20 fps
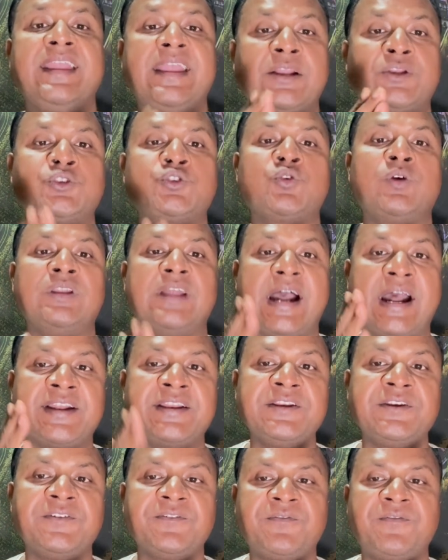actually
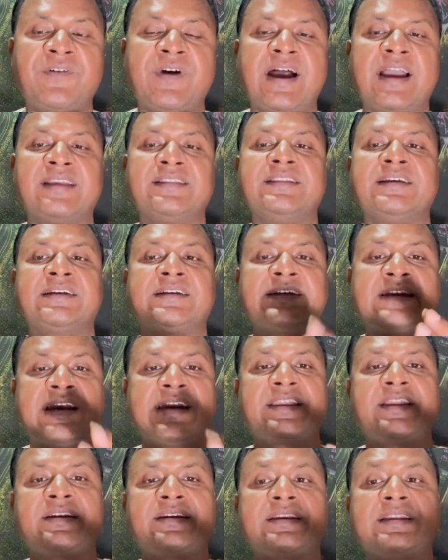identify the
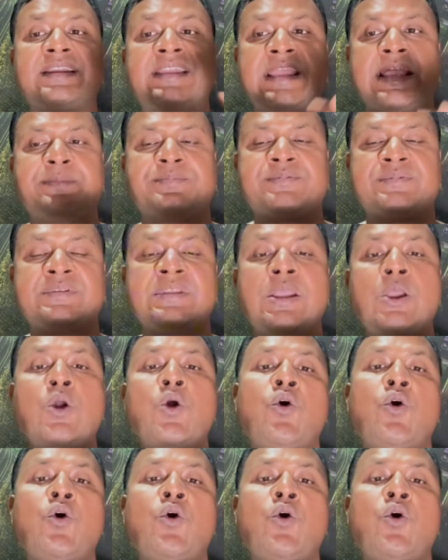correct gaps